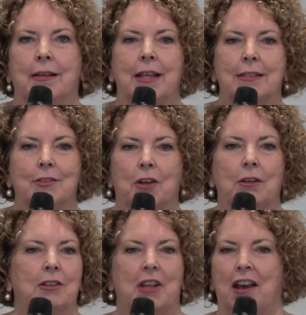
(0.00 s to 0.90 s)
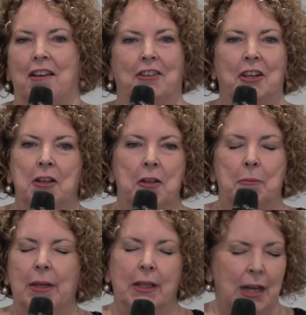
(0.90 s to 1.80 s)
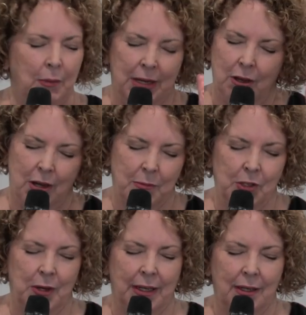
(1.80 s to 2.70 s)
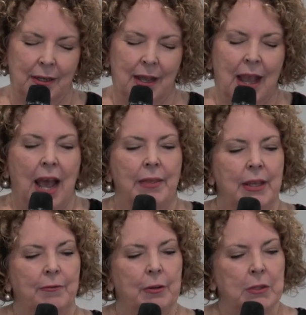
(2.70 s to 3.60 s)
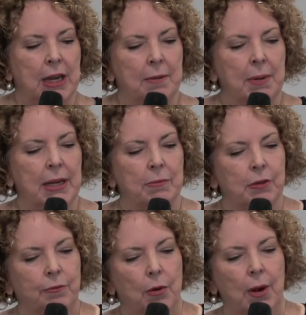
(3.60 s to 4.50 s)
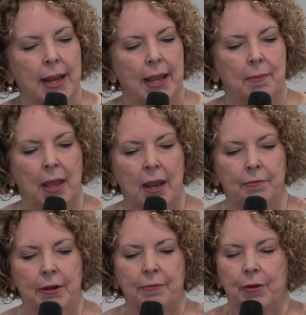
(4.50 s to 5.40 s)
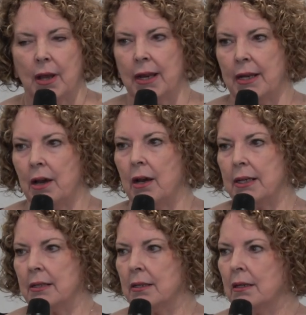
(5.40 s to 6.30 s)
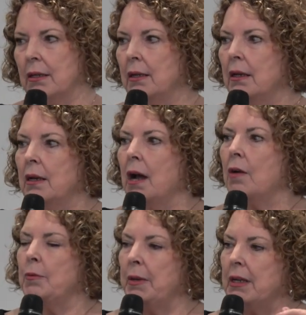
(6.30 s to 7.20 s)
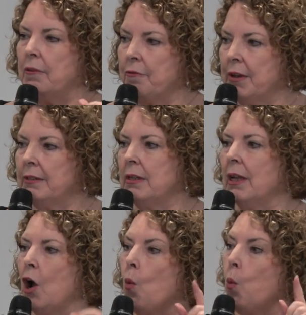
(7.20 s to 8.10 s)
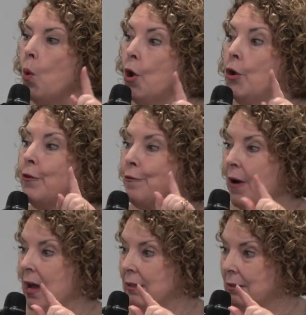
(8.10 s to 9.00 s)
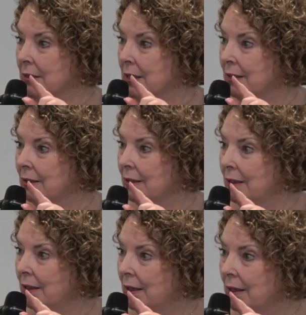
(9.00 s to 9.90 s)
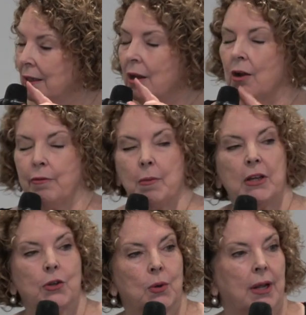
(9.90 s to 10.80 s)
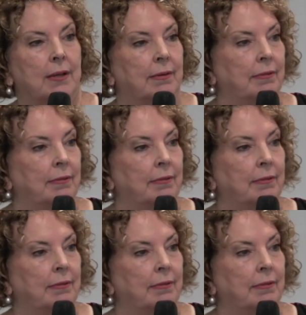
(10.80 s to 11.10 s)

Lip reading: That's not, no. But anyway, God, I'm doing it. And then from 10 p.m. to 4 a.m. every Friday night, I would be confessing a word fast over my daughter.